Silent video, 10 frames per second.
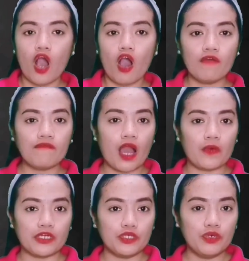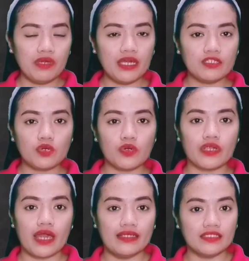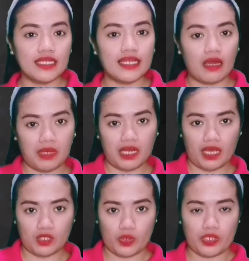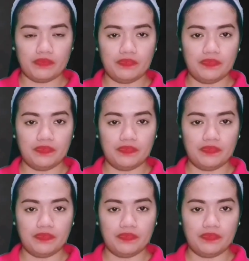of our numerator and denominator.